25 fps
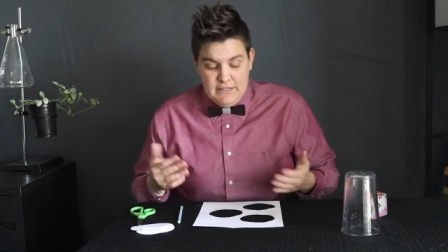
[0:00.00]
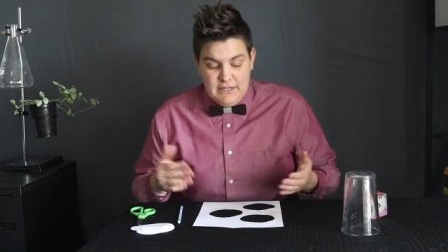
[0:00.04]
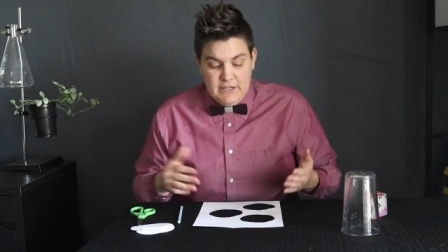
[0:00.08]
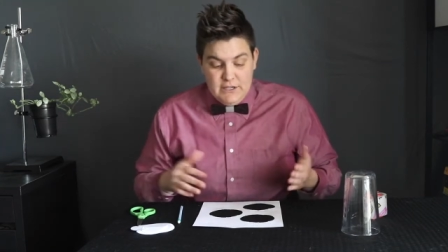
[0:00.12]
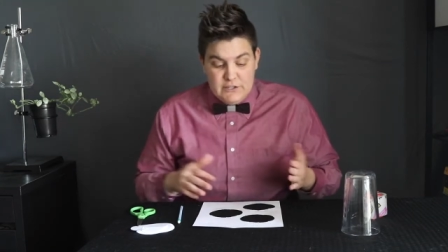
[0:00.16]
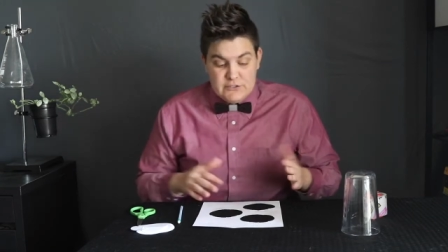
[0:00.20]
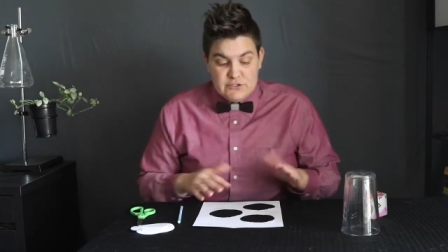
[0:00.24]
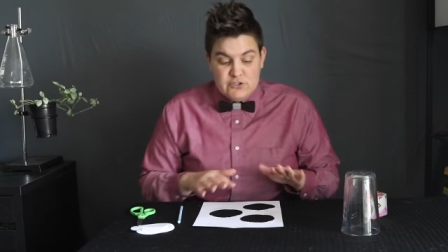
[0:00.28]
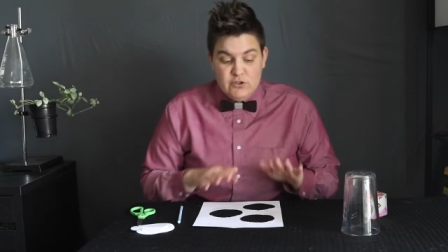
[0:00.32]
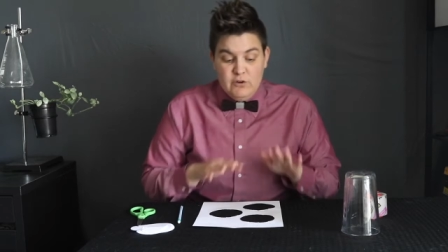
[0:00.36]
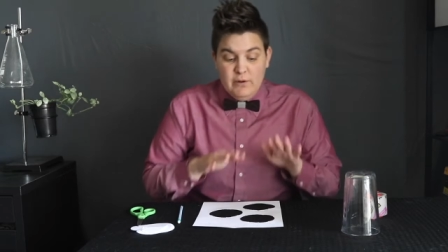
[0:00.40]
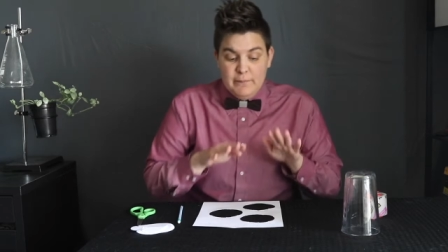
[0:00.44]

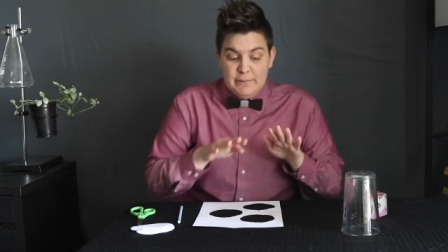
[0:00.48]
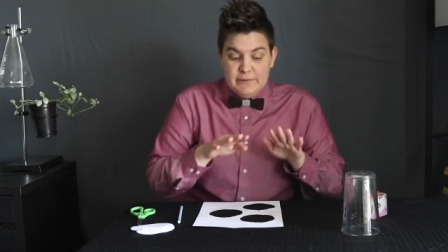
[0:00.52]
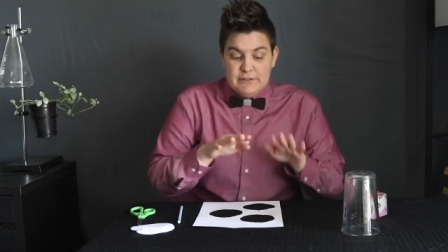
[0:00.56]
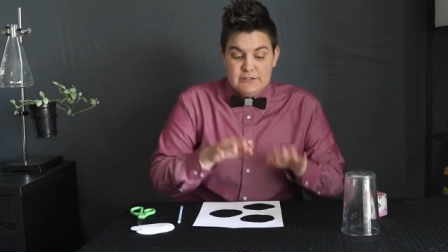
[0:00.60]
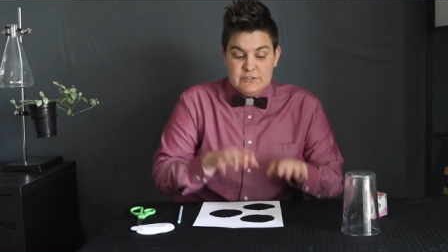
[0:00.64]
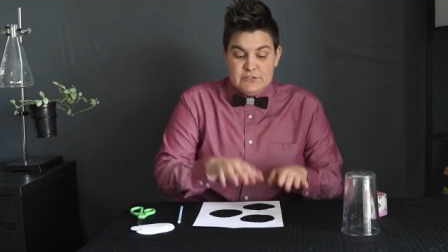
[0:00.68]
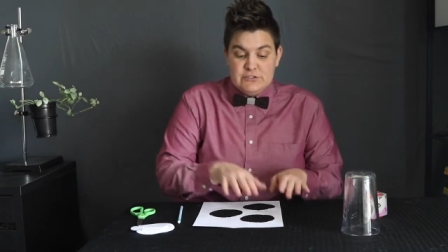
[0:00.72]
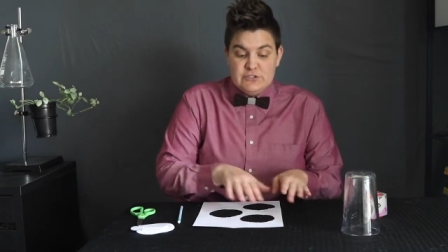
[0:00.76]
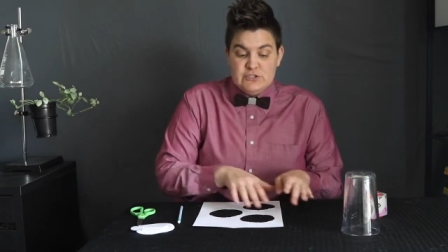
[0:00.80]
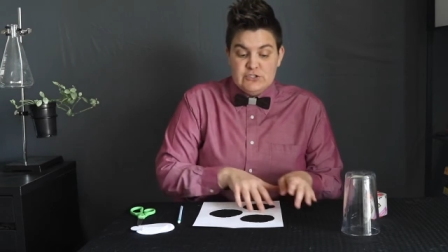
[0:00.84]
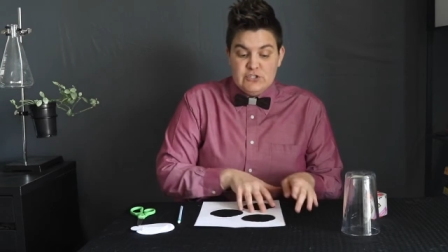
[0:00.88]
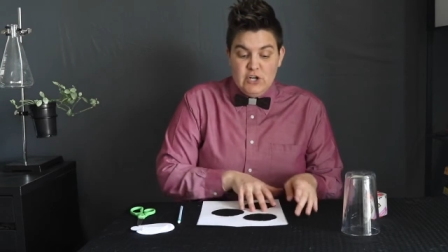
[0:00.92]
So I'm
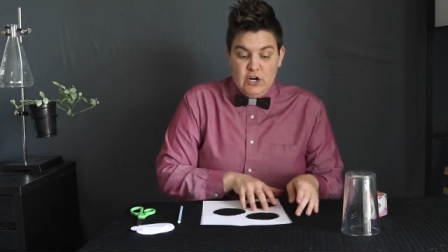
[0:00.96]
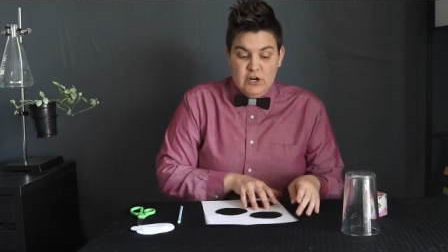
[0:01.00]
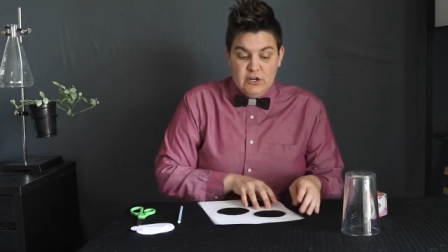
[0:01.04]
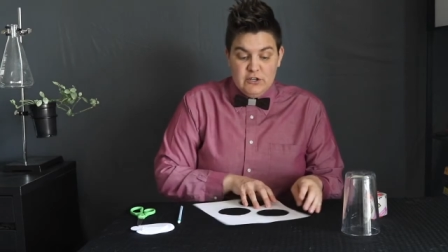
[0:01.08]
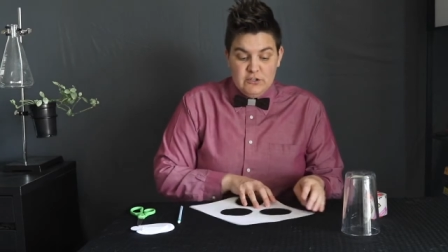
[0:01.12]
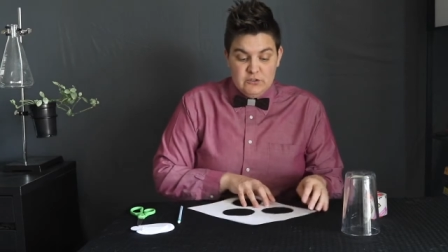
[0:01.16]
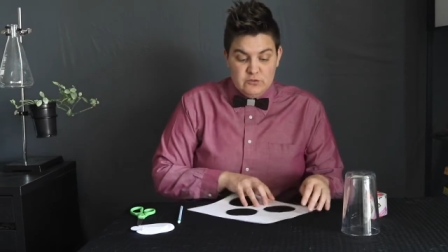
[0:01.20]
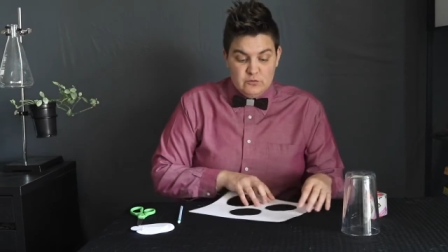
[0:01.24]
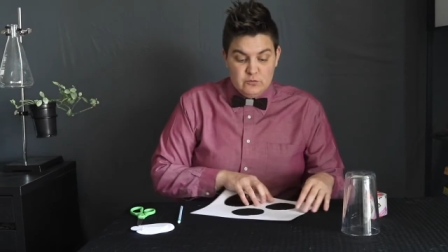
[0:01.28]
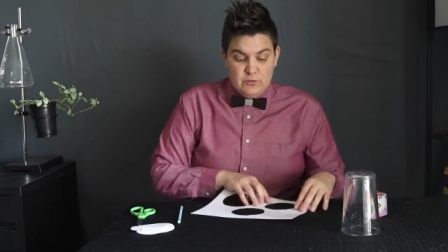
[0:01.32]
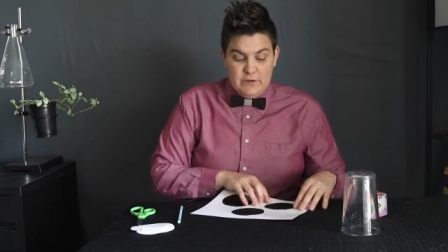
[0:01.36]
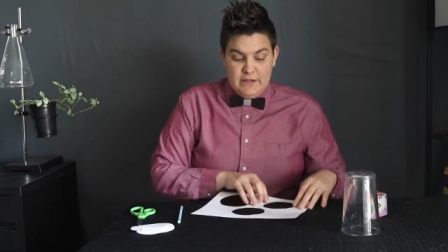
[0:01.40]
gonna
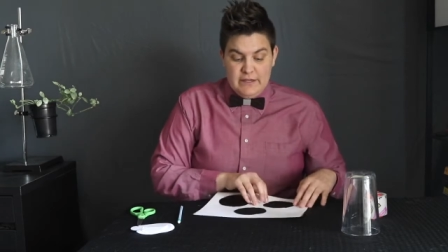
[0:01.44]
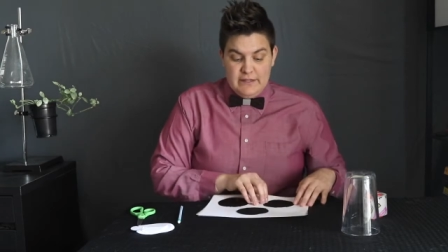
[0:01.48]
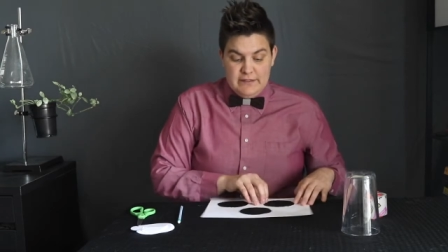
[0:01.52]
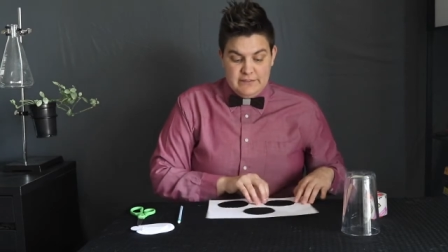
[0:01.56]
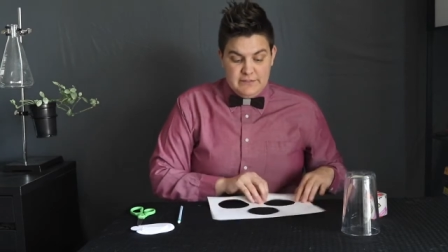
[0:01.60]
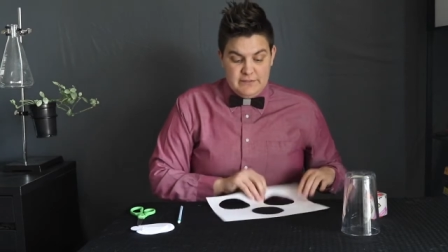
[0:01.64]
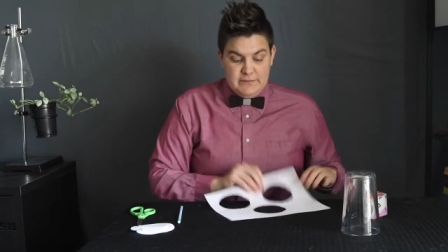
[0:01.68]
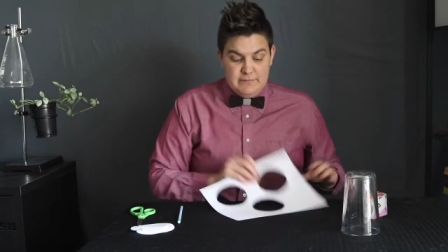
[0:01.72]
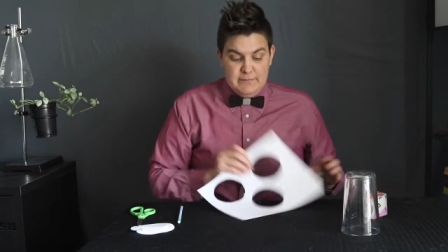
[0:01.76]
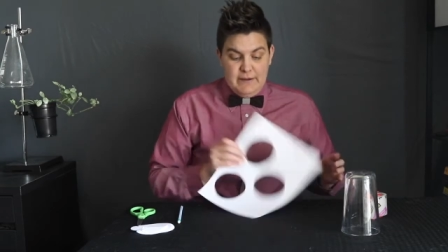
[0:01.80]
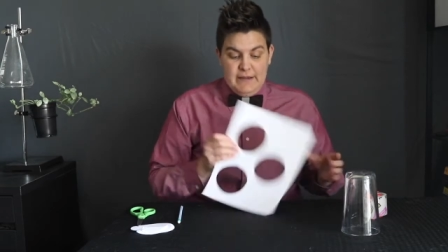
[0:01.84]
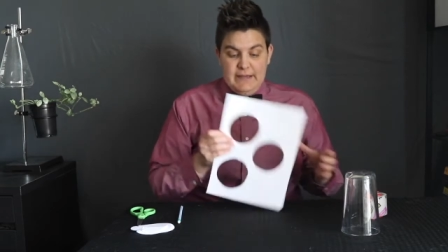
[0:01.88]
start
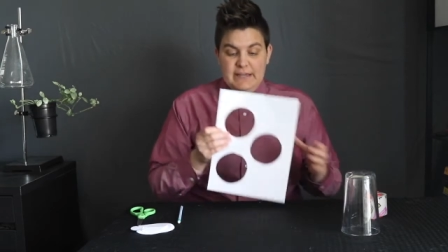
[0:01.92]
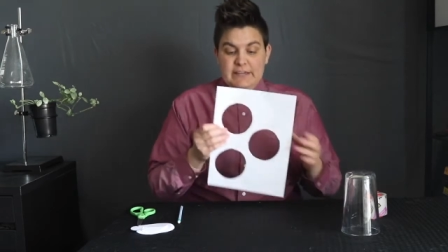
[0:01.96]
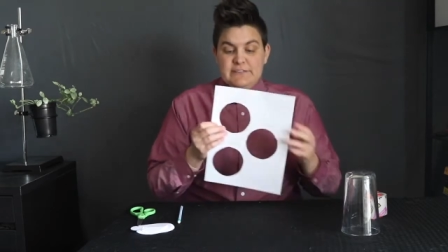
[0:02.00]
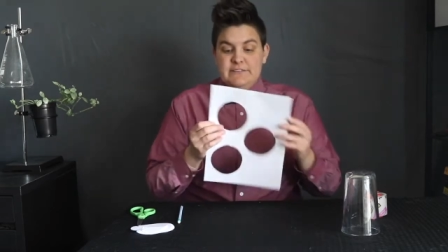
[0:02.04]
with my